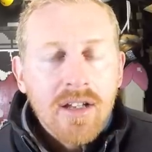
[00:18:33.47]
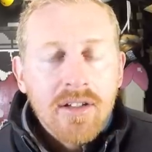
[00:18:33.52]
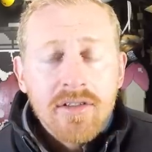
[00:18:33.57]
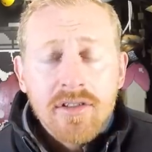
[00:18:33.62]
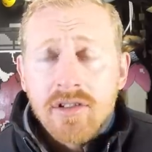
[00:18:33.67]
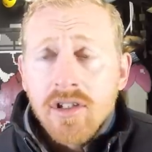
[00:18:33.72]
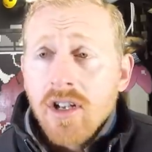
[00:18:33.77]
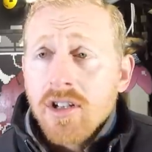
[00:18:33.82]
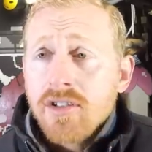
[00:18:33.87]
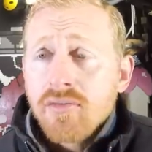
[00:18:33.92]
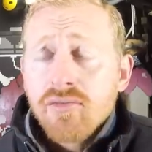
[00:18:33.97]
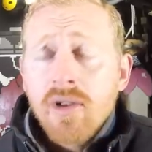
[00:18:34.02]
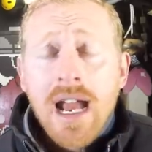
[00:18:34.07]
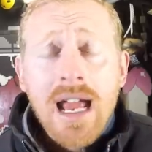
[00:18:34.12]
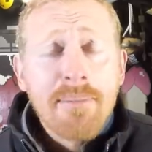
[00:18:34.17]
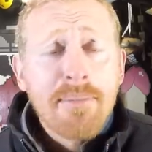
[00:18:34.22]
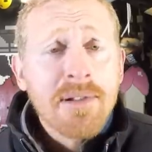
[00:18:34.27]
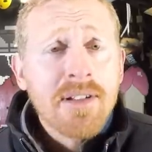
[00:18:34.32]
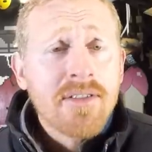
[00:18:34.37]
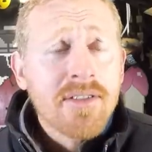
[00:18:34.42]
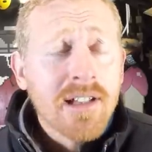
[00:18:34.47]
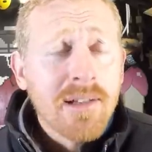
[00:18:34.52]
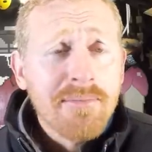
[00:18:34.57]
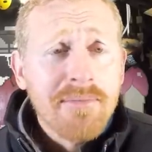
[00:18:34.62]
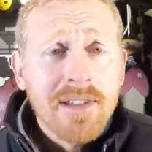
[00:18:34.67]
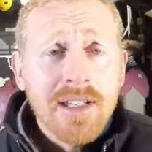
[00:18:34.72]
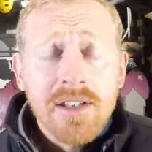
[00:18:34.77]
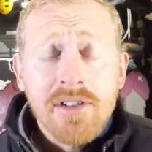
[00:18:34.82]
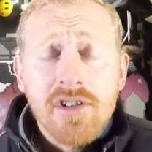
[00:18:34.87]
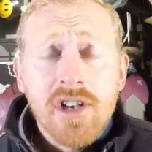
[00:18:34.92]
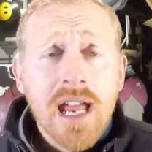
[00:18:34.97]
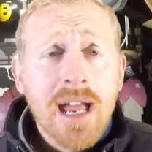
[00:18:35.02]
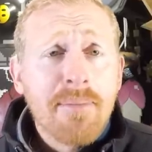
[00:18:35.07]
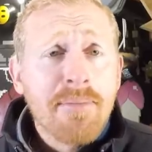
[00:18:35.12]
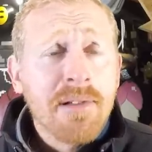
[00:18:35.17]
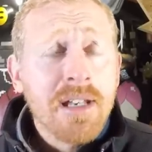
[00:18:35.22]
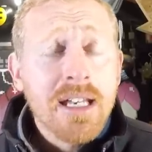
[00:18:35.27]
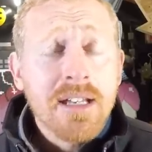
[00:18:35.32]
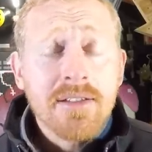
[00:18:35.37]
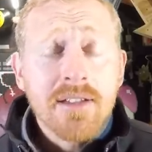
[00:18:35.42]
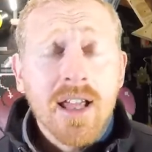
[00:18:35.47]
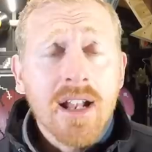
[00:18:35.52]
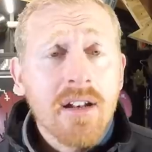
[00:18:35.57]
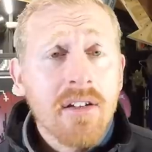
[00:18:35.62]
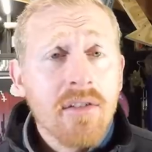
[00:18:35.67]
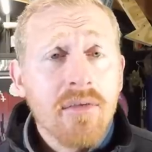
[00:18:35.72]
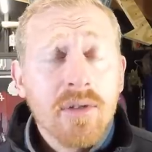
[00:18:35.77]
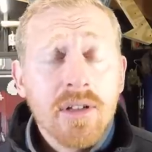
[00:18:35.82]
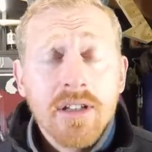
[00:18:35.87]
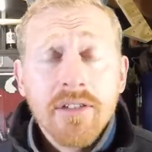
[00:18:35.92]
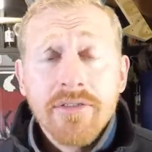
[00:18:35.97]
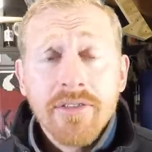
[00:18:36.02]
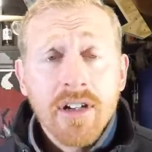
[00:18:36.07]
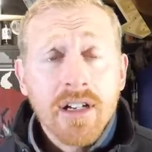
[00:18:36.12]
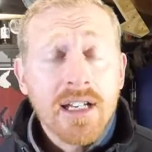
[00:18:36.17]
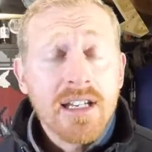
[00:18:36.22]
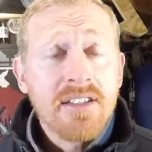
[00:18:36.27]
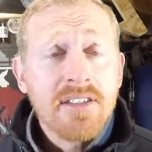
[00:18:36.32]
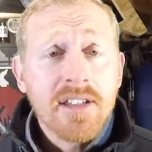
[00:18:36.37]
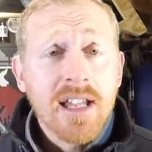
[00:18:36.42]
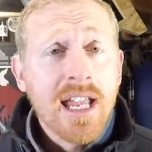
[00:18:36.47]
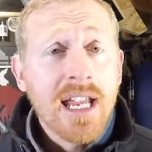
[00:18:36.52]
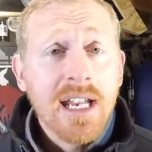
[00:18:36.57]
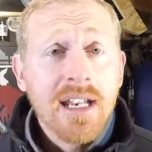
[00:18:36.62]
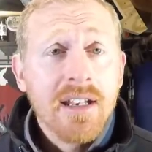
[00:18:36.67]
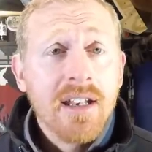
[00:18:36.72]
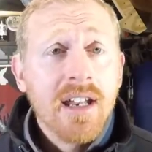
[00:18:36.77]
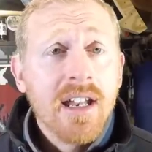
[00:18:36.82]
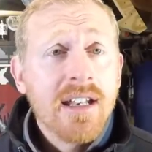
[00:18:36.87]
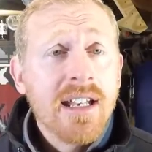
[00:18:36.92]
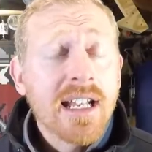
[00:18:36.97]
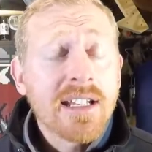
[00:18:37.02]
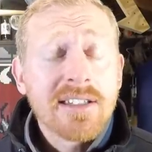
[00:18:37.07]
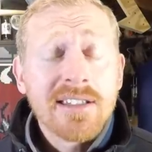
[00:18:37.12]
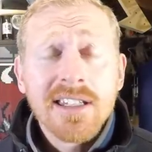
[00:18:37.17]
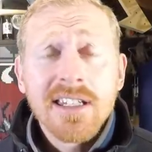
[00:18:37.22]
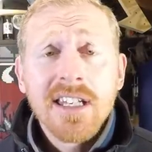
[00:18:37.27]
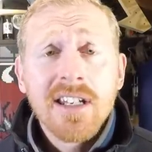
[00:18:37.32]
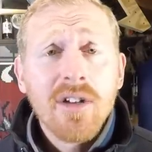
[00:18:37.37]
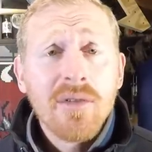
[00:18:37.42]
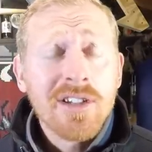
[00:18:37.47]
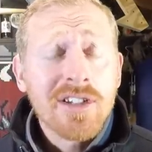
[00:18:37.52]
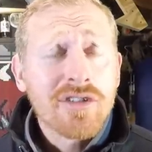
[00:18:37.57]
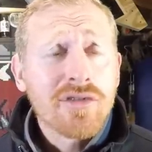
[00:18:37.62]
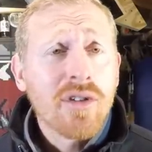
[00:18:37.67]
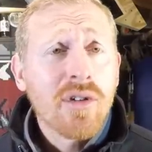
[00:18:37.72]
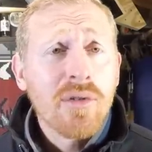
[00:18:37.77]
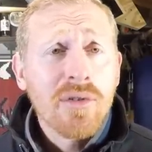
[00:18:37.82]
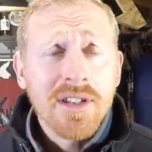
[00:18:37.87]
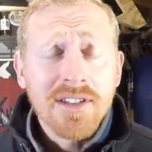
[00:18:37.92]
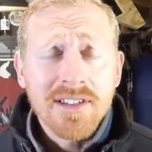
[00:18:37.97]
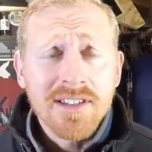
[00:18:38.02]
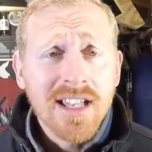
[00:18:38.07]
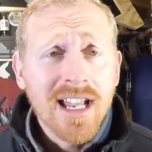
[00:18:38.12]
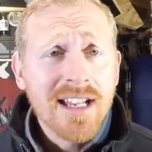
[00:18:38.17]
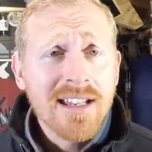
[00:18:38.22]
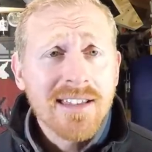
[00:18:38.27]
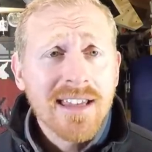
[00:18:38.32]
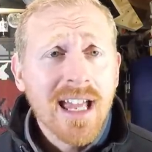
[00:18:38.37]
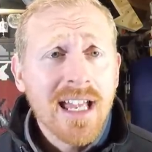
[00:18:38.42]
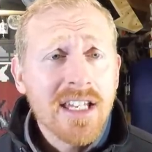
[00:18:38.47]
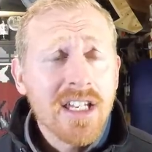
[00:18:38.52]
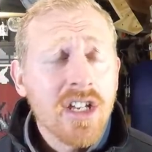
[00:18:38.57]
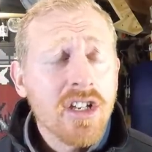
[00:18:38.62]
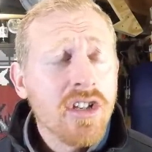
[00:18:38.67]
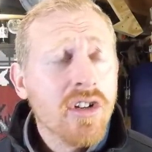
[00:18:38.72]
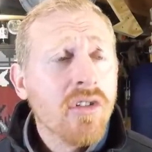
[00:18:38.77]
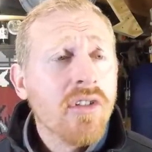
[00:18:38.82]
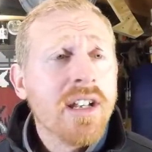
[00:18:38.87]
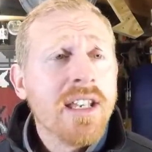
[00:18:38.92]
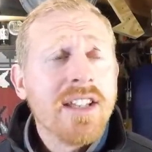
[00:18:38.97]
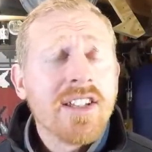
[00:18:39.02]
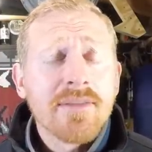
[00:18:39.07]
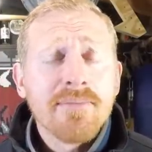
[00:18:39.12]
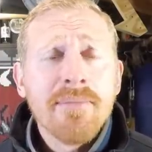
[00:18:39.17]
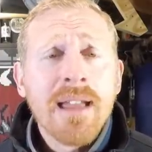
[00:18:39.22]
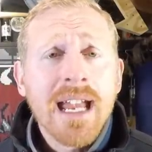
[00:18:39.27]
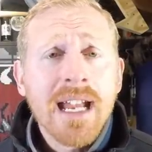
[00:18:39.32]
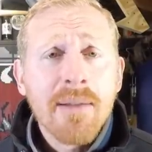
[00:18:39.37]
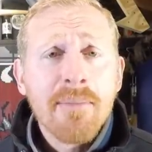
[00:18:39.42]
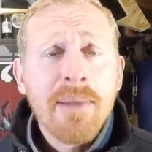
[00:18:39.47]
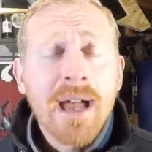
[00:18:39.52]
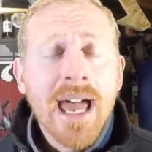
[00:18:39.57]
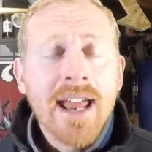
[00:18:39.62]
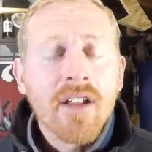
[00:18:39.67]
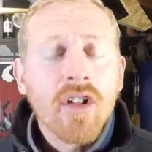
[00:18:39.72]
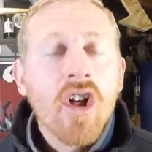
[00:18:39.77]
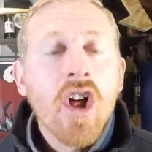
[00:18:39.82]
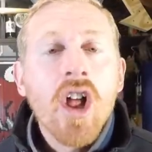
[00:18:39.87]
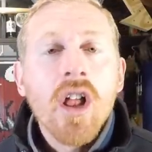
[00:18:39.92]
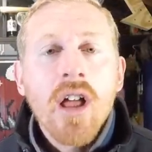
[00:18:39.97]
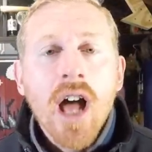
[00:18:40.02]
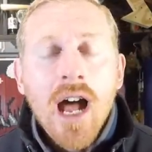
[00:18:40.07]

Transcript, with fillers: Starts rapping something in Japanese. I don't know what the fuck he's saying. Next thing you know, he's throwing his scythe at you. You're in this mega battle.